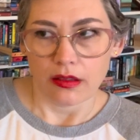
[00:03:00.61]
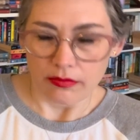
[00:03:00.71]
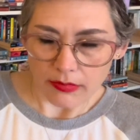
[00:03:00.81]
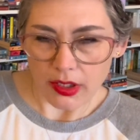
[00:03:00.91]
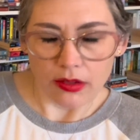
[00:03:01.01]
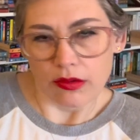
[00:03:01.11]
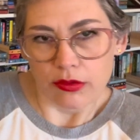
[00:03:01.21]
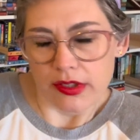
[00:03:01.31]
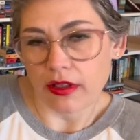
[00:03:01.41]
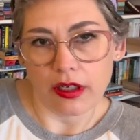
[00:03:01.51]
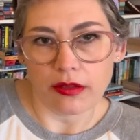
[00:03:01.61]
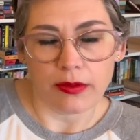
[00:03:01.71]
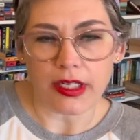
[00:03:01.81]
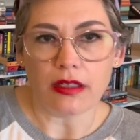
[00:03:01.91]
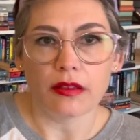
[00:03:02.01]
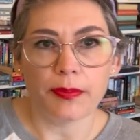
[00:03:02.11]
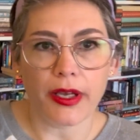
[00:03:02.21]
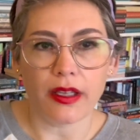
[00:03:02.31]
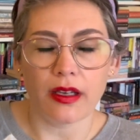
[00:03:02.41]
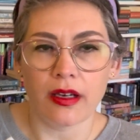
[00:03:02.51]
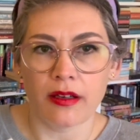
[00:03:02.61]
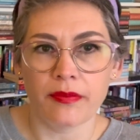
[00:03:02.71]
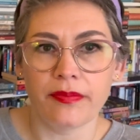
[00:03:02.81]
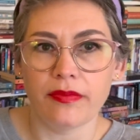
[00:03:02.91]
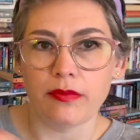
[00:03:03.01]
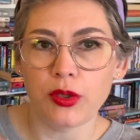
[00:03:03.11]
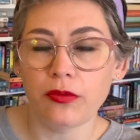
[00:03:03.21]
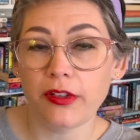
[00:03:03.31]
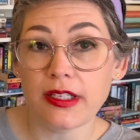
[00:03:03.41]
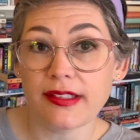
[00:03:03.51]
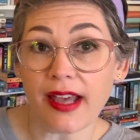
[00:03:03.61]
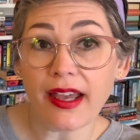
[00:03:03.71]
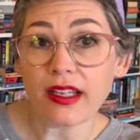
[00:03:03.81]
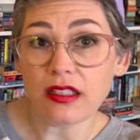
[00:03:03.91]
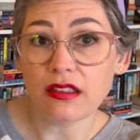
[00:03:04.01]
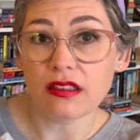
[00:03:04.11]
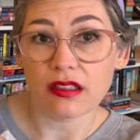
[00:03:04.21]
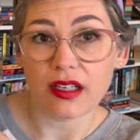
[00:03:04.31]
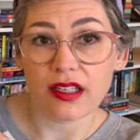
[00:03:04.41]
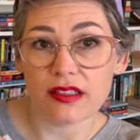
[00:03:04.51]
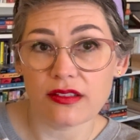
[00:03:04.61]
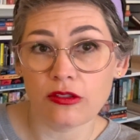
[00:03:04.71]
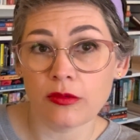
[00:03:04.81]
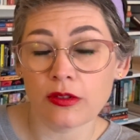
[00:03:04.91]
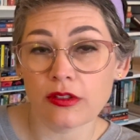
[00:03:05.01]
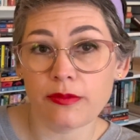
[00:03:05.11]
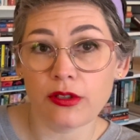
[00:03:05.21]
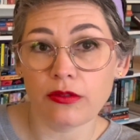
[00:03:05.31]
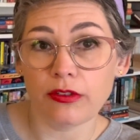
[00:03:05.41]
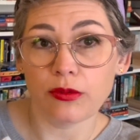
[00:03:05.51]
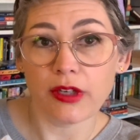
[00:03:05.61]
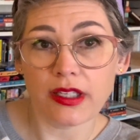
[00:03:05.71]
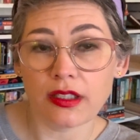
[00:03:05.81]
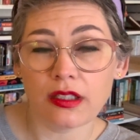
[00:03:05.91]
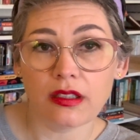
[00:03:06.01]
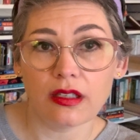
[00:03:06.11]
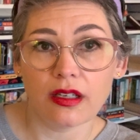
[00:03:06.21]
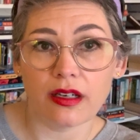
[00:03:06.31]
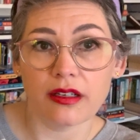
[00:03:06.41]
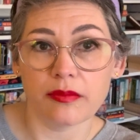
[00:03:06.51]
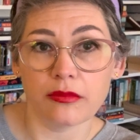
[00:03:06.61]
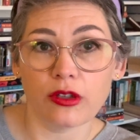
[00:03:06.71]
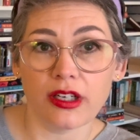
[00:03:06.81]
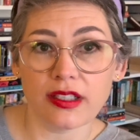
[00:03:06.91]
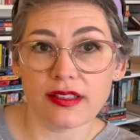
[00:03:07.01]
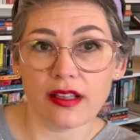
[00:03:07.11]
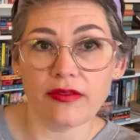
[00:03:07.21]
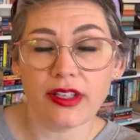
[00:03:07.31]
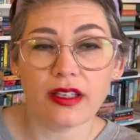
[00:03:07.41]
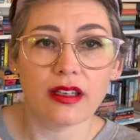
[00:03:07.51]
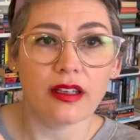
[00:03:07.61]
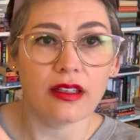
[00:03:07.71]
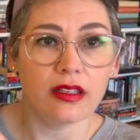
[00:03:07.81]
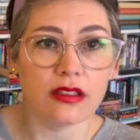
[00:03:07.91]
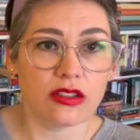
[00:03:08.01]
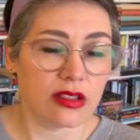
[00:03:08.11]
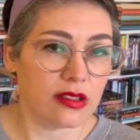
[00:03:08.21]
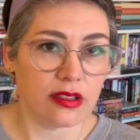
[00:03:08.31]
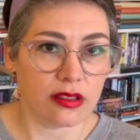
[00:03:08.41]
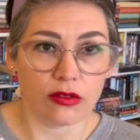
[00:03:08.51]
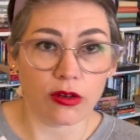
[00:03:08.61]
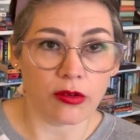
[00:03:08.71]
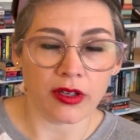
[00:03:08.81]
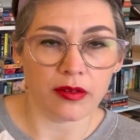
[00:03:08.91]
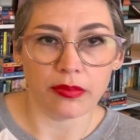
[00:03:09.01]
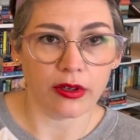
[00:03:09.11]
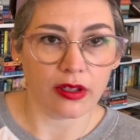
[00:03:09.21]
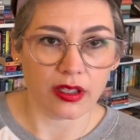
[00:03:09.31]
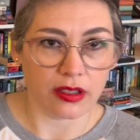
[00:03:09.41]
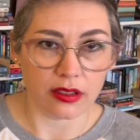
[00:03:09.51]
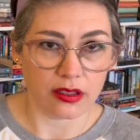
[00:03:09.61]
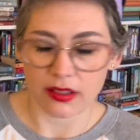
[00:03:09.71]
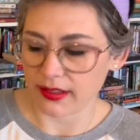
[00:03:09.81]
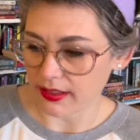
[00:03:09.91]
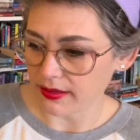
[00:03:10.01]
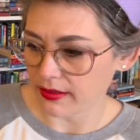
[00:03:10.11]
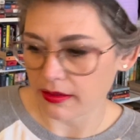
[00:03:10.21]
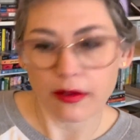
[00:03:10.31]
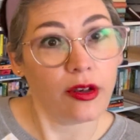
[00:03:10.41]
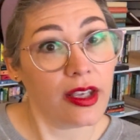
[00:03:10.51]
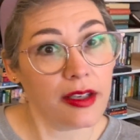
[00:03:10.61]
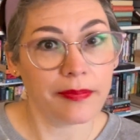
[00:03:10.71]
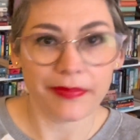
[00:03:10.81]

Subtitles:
it was hard to read, but beautifully designed. I assume it was beautifully written. Critics love it. It just is a grown-up book and it exists. Okay.